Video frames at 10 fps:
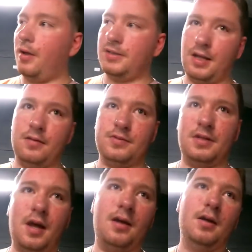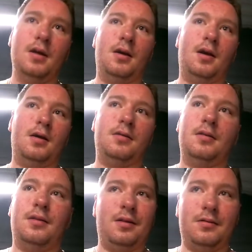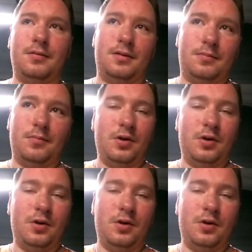ourselves and that,